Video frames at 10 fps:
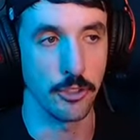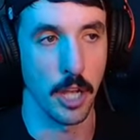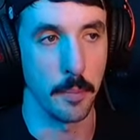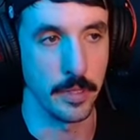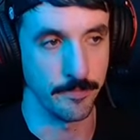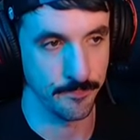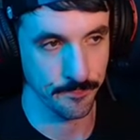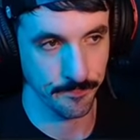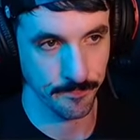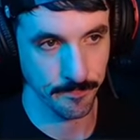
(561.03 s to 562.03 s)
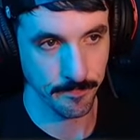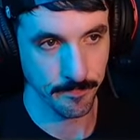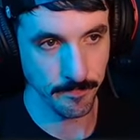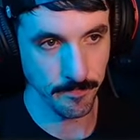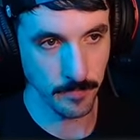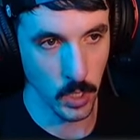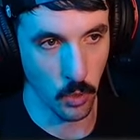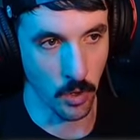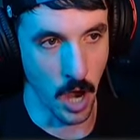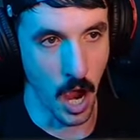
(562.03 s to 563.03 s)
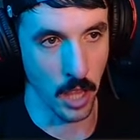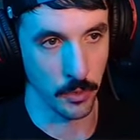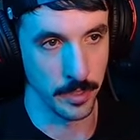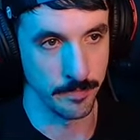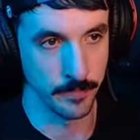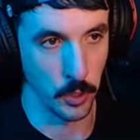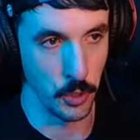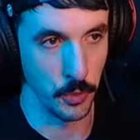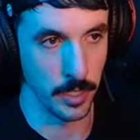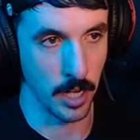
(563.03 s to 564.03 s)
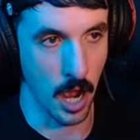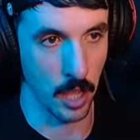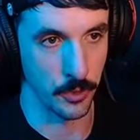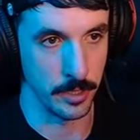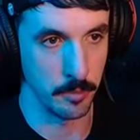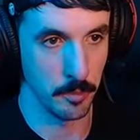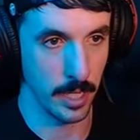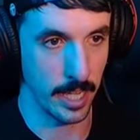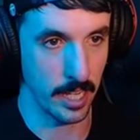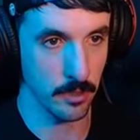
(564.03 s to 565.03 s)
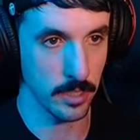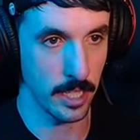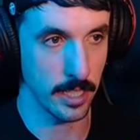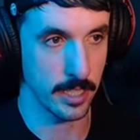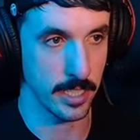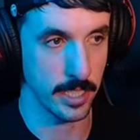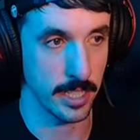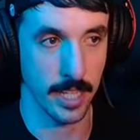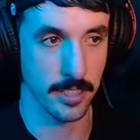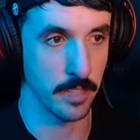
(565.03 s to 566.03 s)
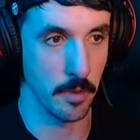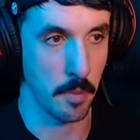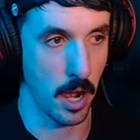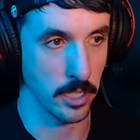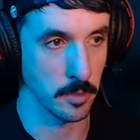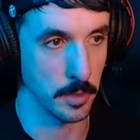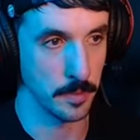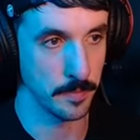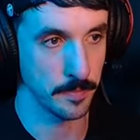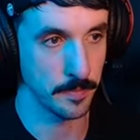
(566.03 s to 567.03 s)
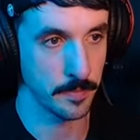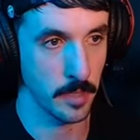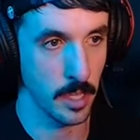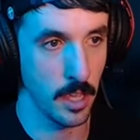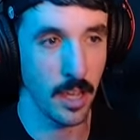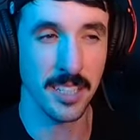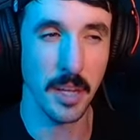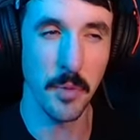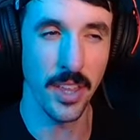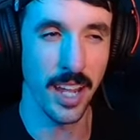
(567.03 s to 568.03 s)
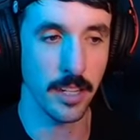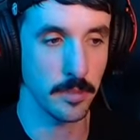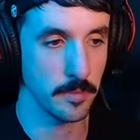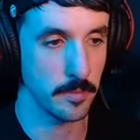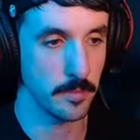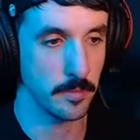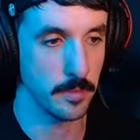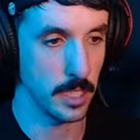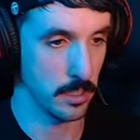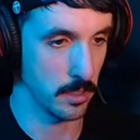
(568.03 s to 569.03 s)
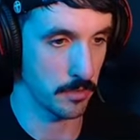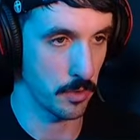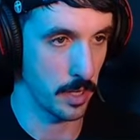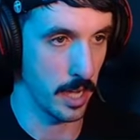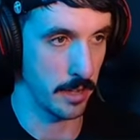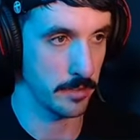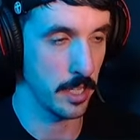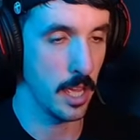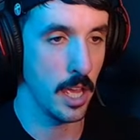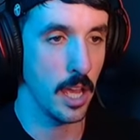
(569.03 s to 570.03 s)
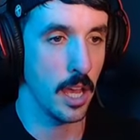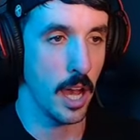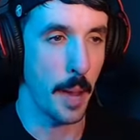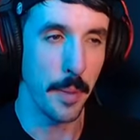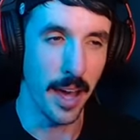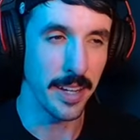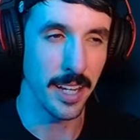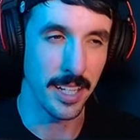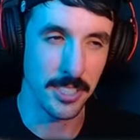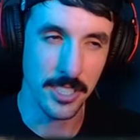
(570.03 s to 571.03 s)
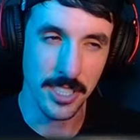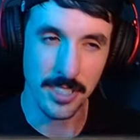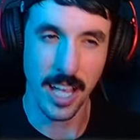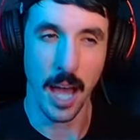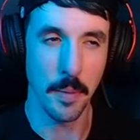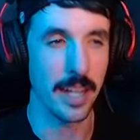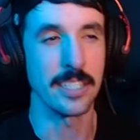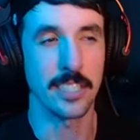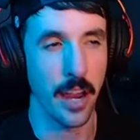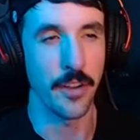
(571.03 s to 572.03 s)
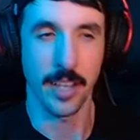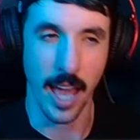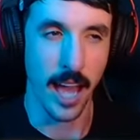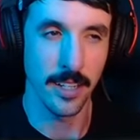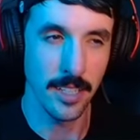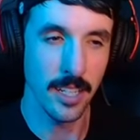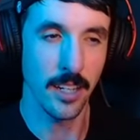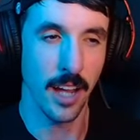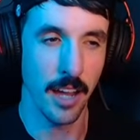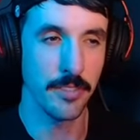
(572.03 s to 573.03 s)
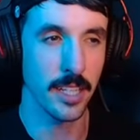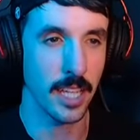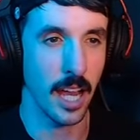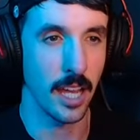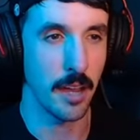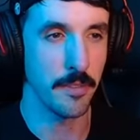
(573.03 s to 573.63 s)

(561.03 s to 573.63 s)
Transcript: jumping or hollering or hooting and hollering, but I don't think that, that that's even possible. Cause I'm really not, need to look for a knife. I'm not a, I'm not a scaredy cat. You know, I feel like I, I